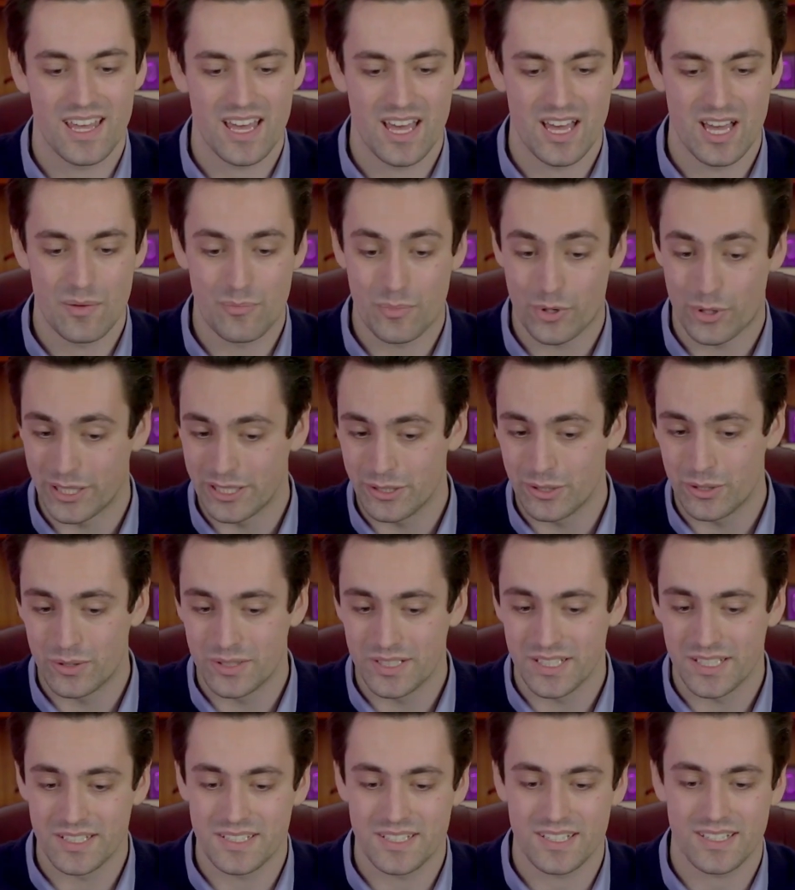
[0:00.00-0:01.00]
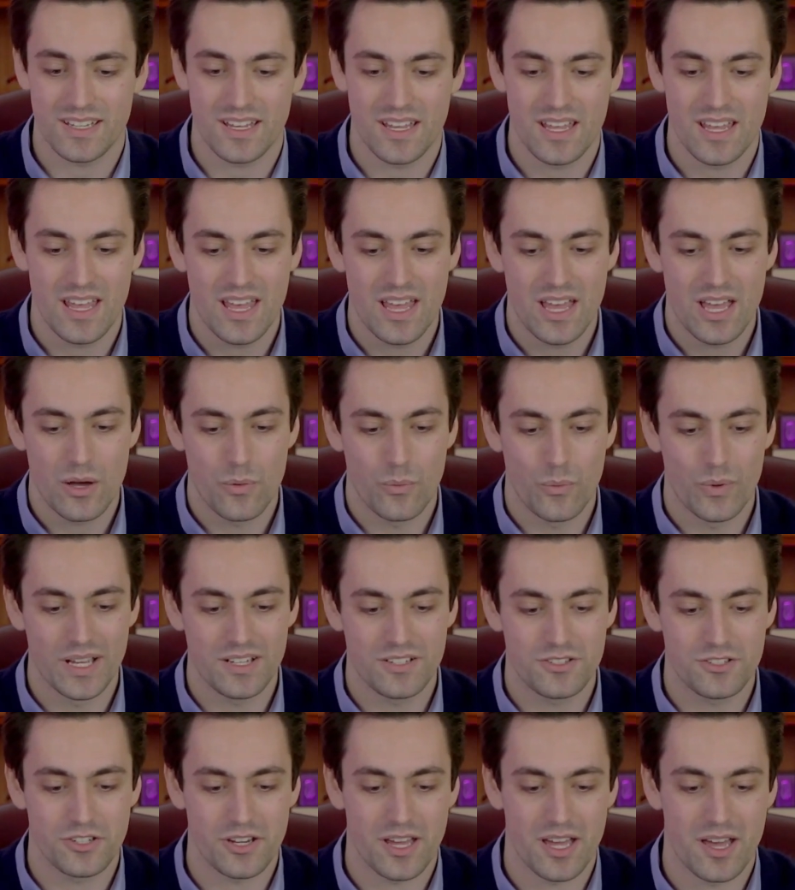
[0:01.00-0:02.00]
pre-ordered,
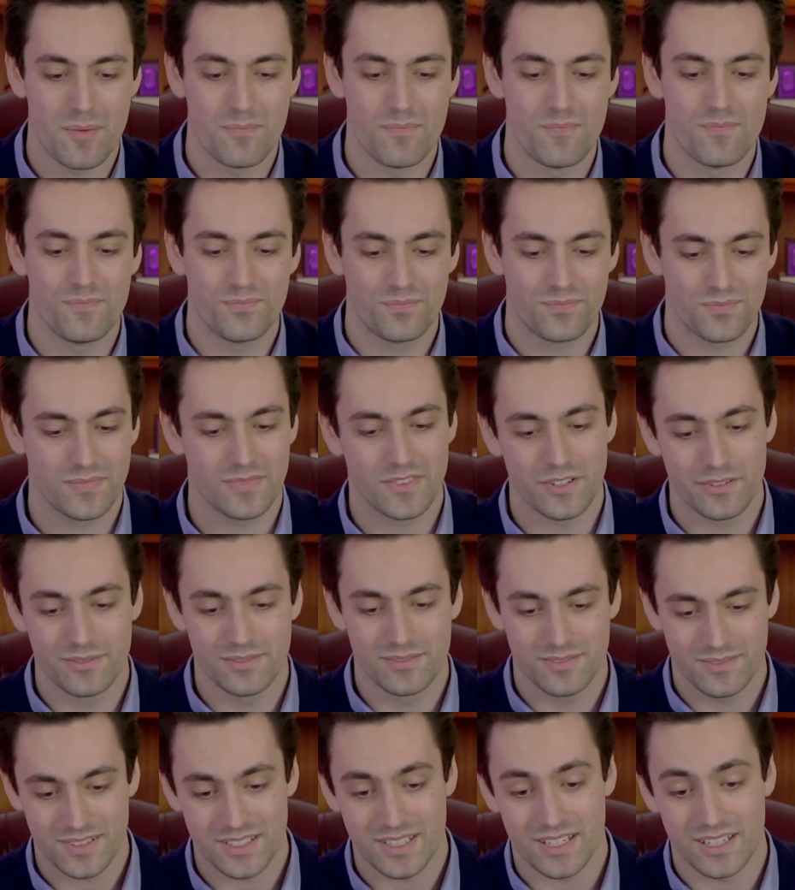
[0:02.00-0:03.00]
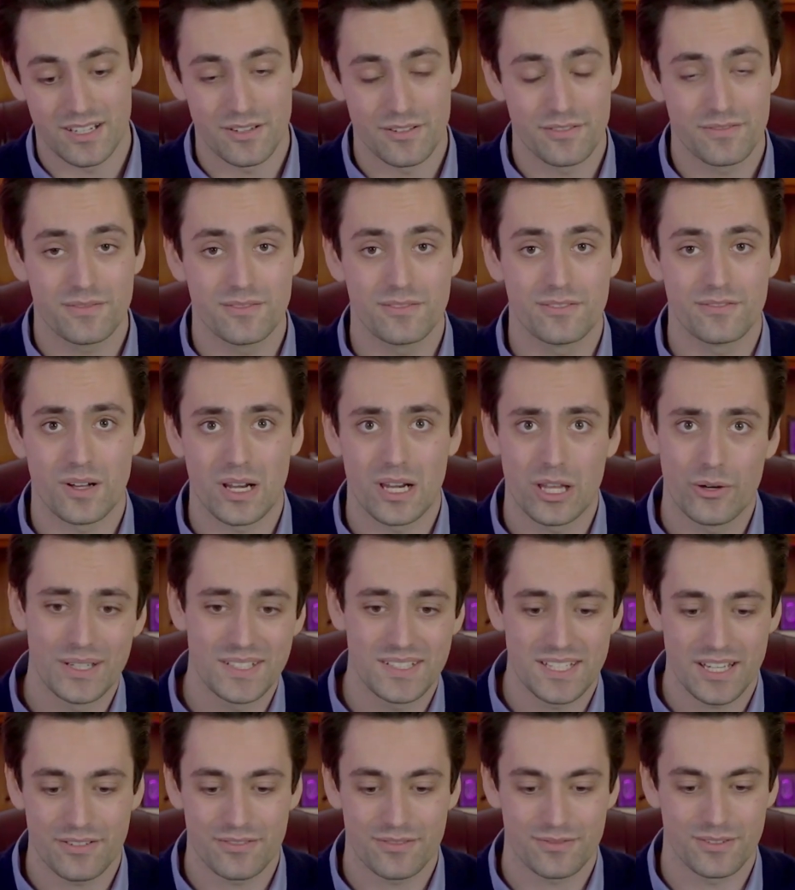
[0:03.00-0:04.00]
which kind of follow a
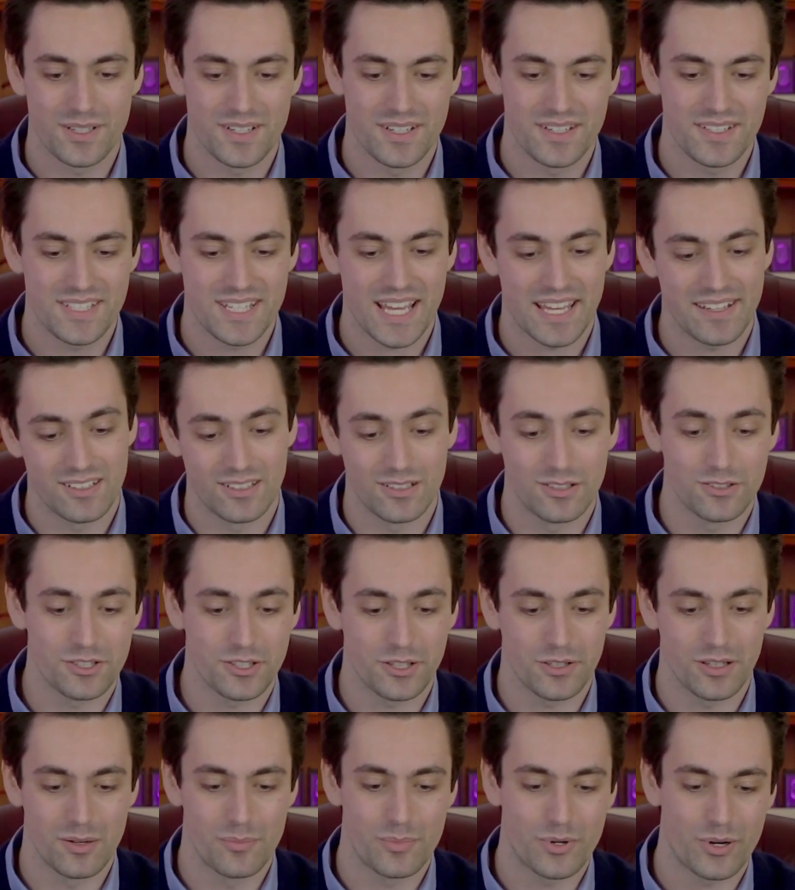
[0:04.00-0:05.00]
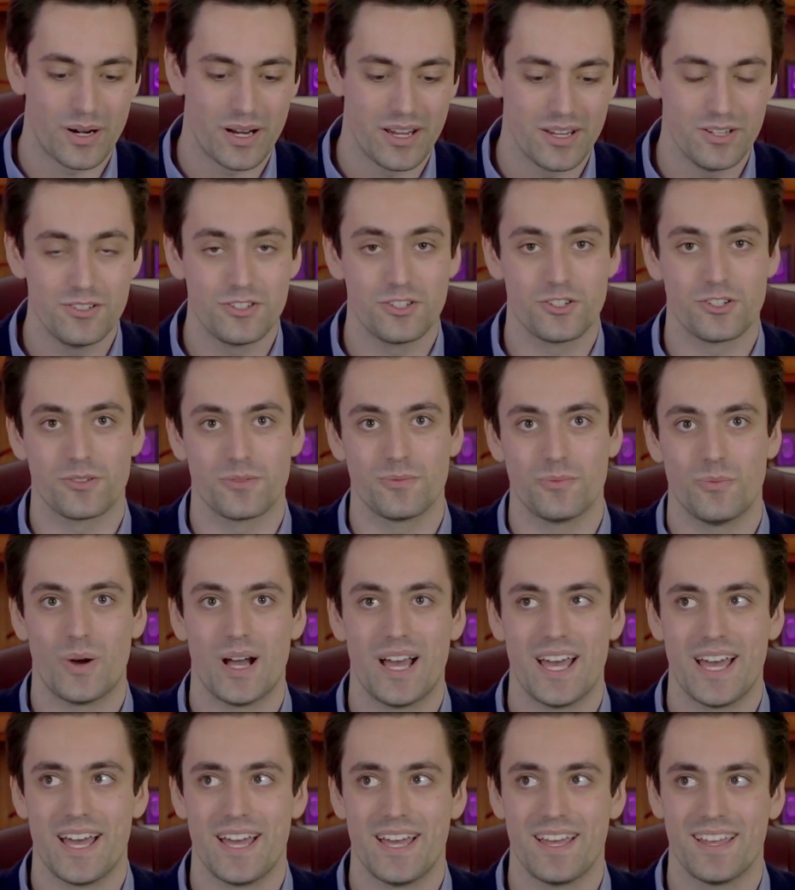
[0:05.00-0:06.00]
different technological approach
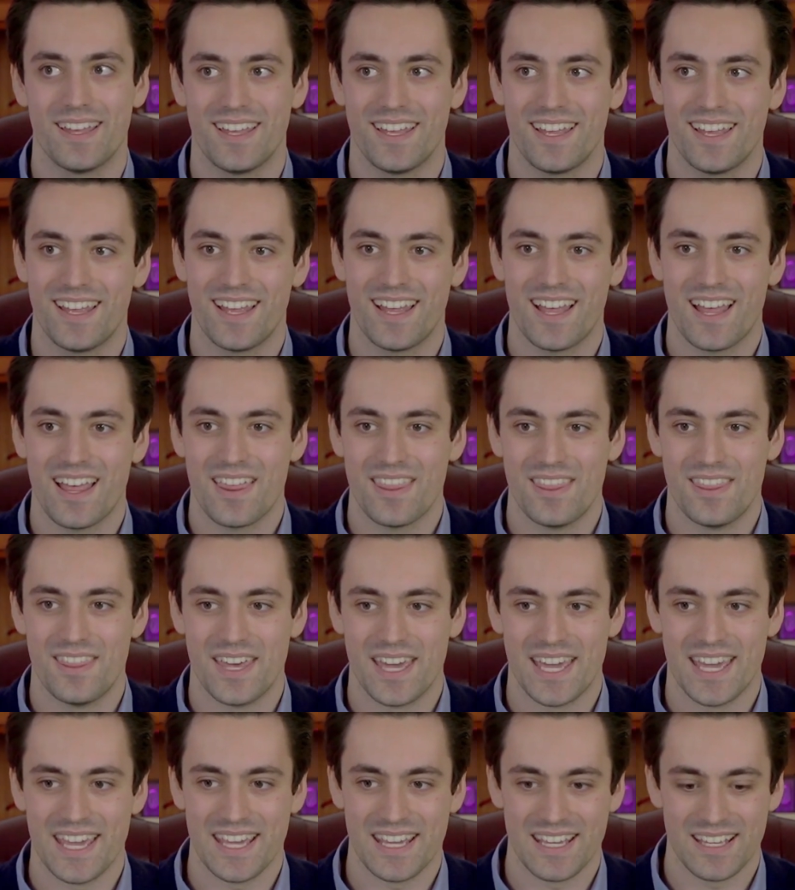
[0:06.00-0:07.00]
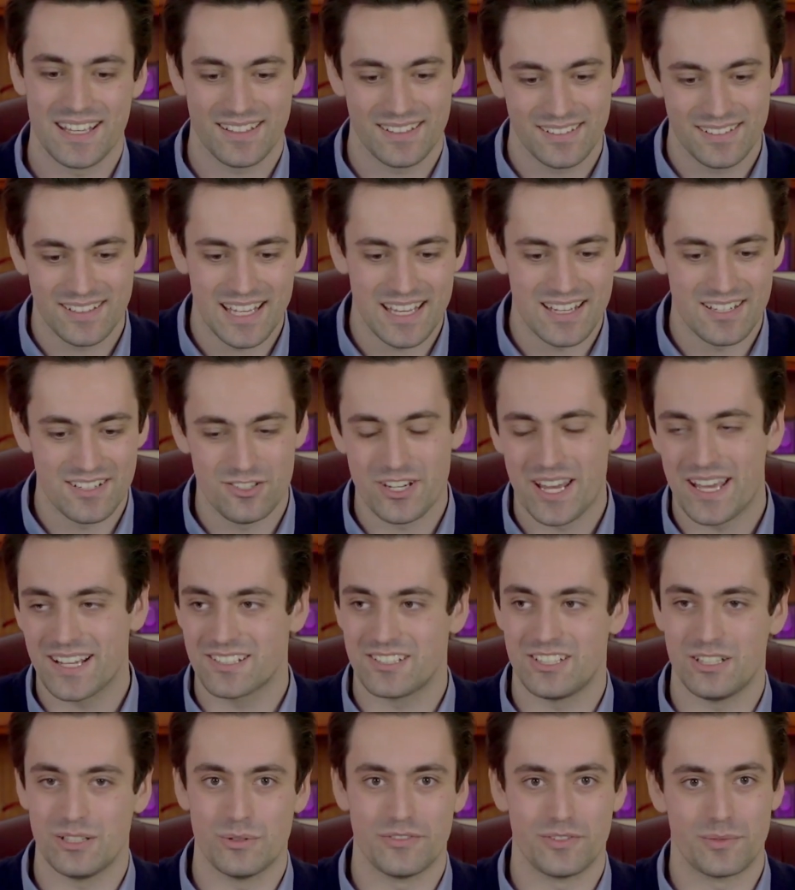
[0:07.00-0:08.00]
where they inject
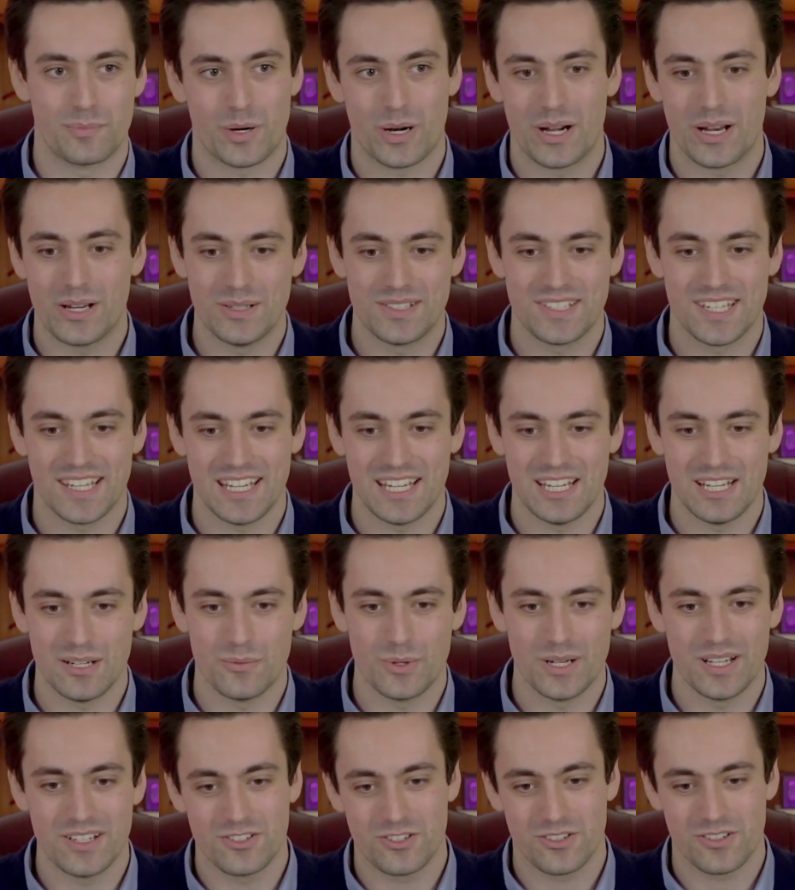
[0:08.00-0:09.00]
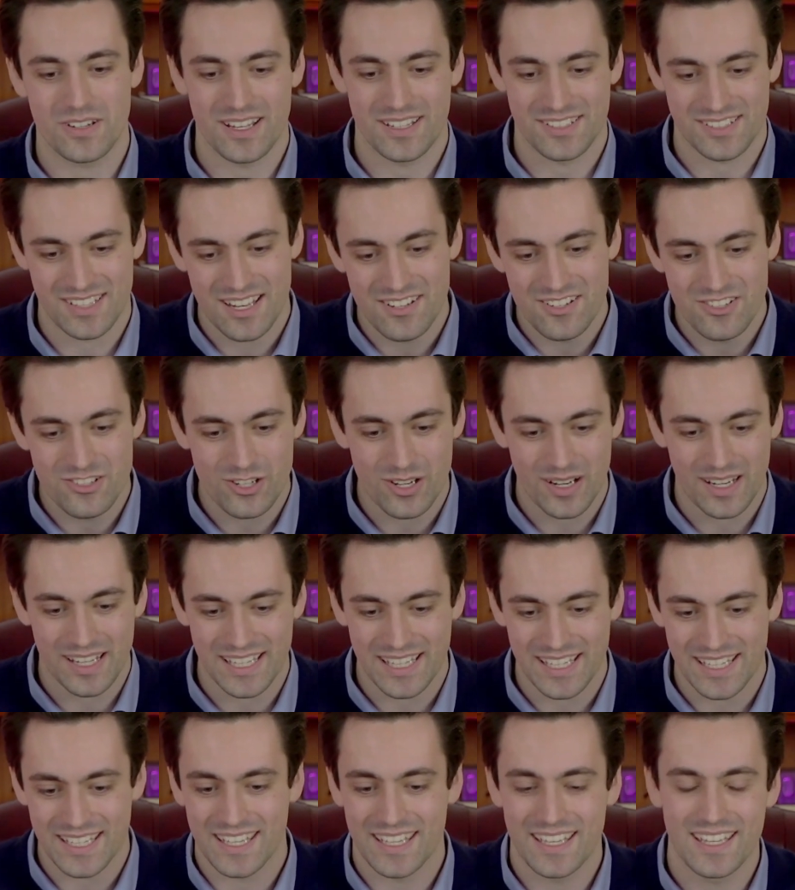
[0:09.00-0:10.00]
you with a protein which
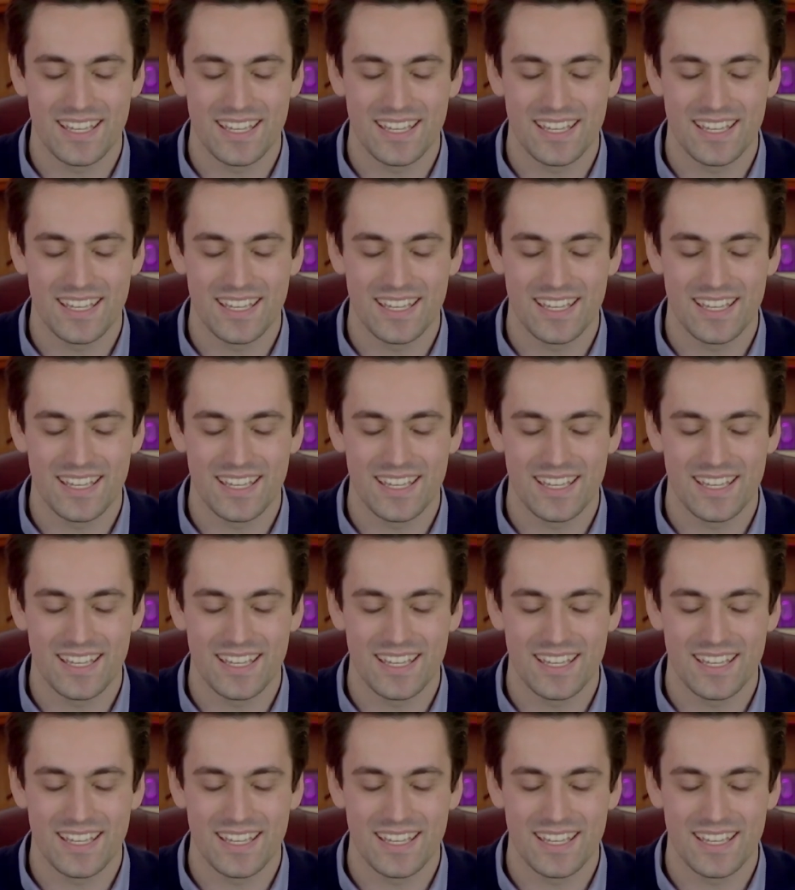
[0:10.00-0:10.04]
essentially